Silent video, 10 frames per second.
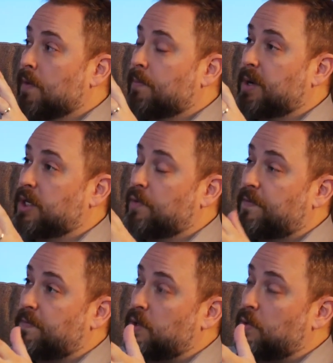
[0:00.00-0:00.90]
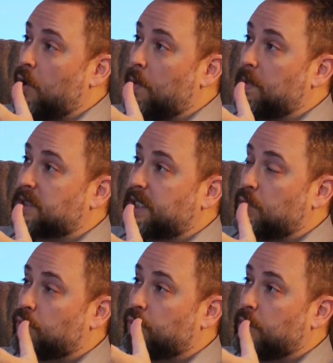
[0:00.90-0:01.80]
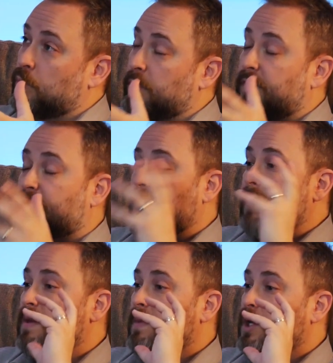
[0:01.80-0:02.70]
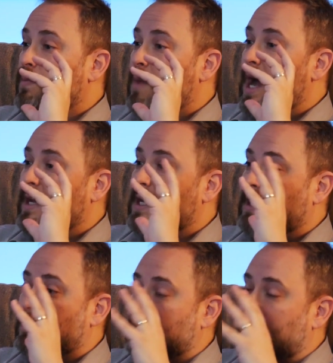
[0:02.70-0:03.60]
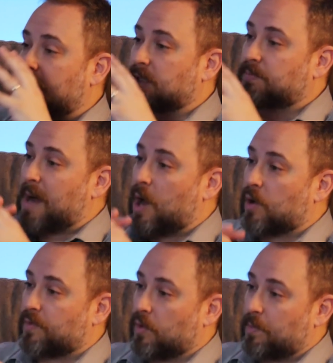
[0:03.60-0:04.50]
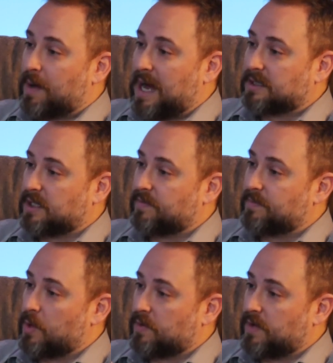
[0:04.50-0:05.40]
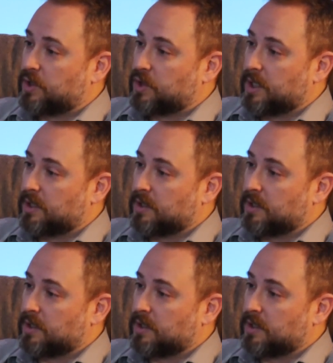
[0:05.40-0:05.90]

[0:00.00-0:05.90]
but you almost like you reframe them in your mind as powerful, positive motivation.